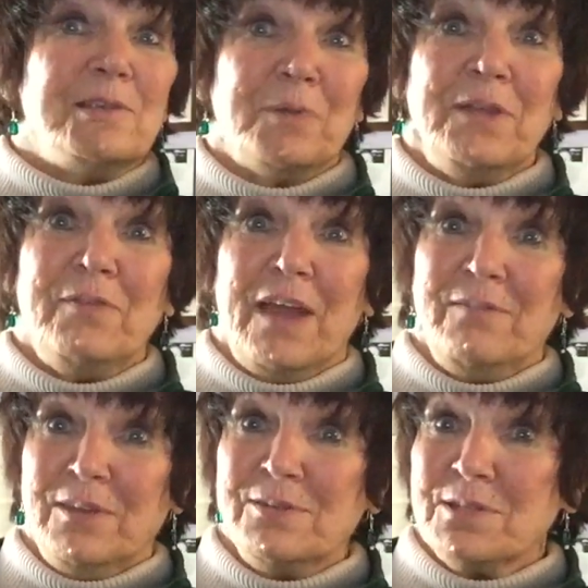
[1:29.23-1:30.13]

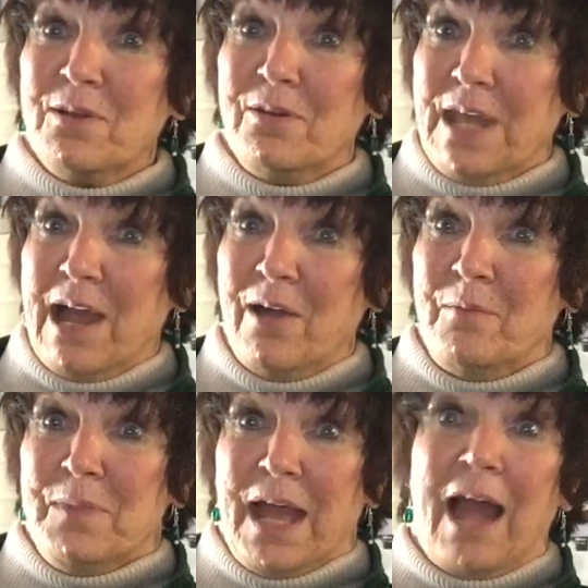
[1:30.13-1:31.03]
25 years ago now,
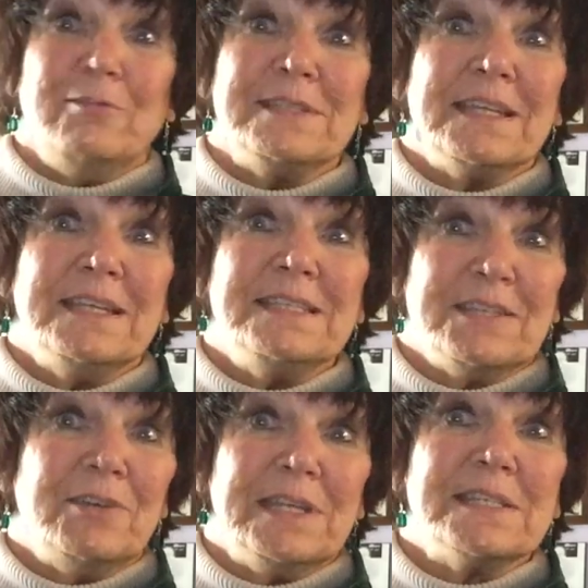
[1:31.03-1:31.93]
I was in a
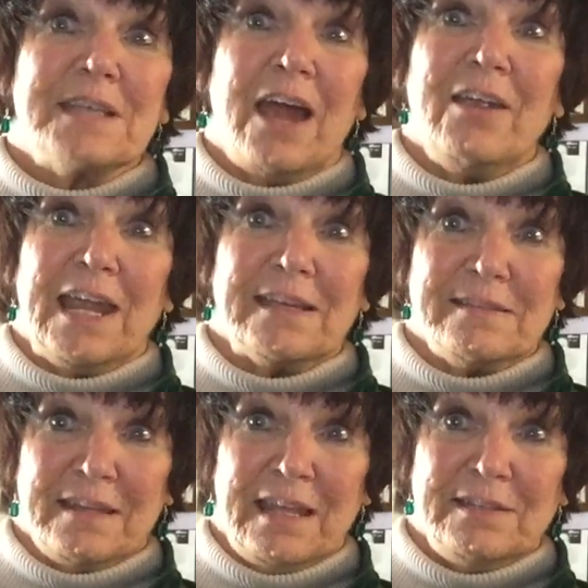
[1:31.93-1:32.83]
serious car
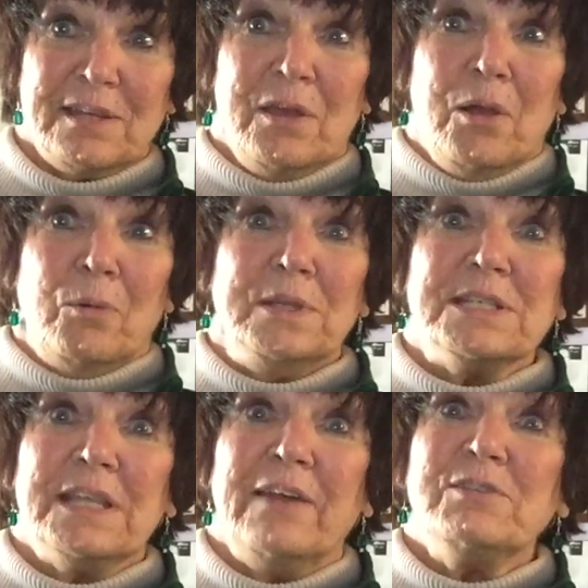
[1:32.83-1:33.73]
accident
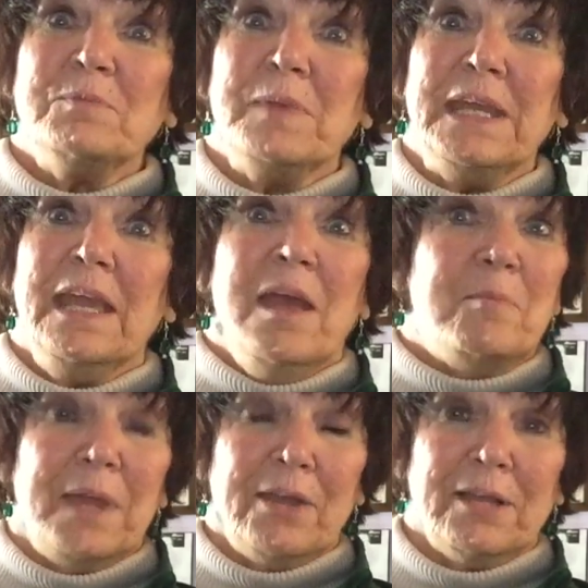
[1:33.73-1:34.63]
which left me
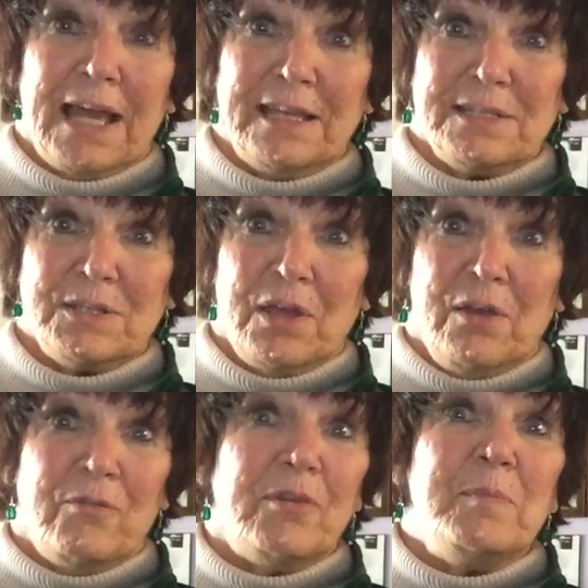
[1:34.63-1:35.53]
paralyzed
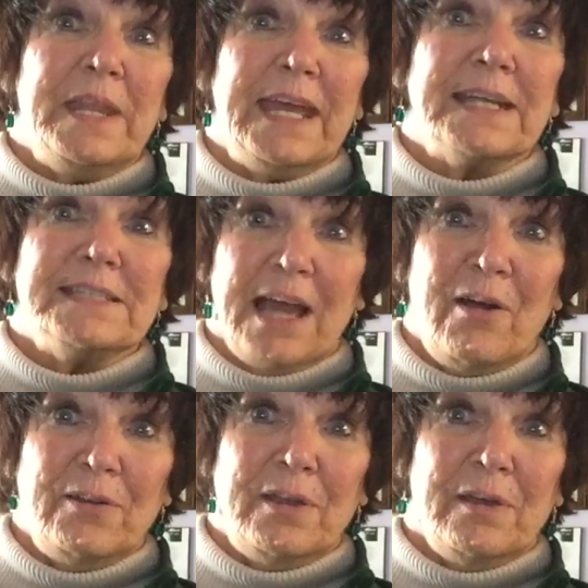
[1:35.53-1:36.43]
from the neck
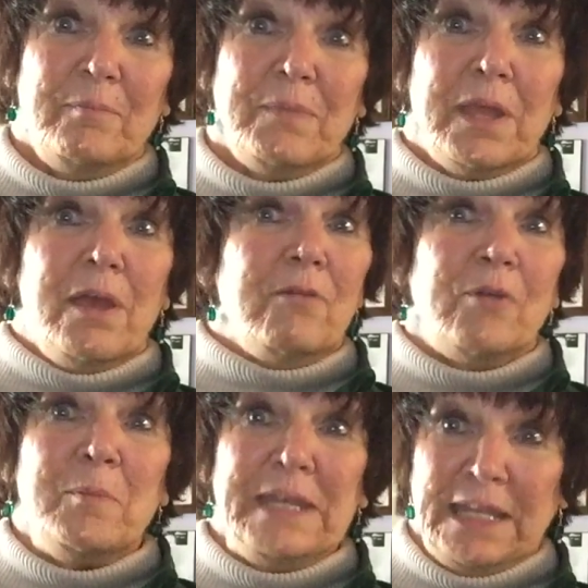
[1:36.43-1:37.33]
down
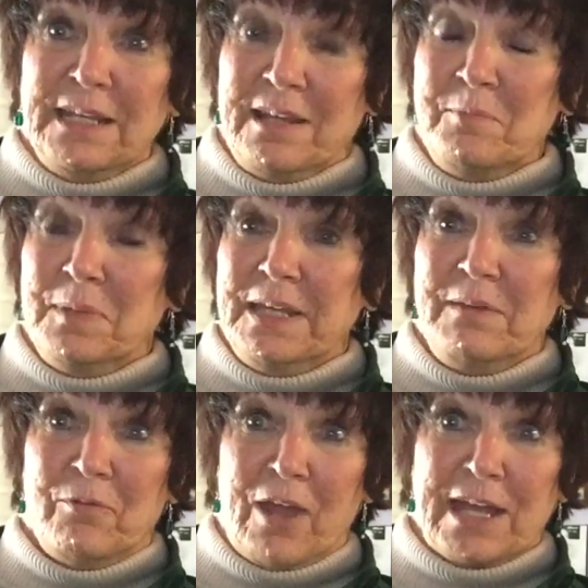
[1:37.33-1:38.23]
from an
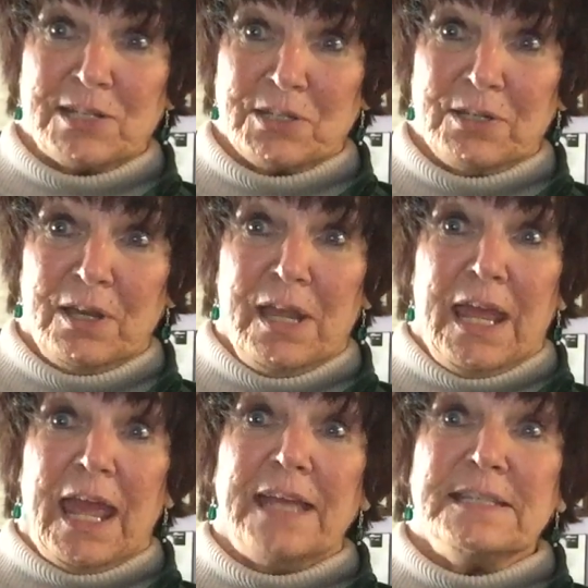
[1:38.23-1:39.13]
incomplete fracture
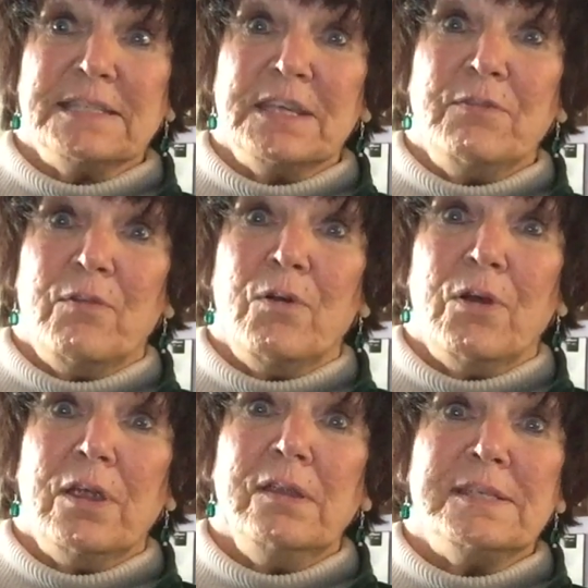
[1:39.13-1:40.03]
at
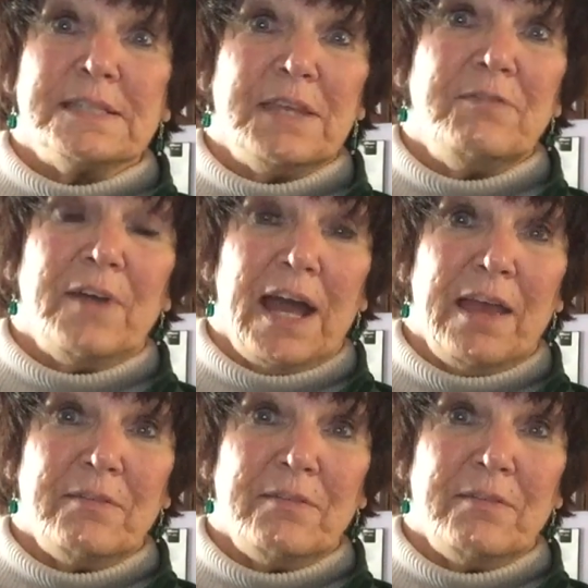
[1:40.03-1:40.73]
C4, C5.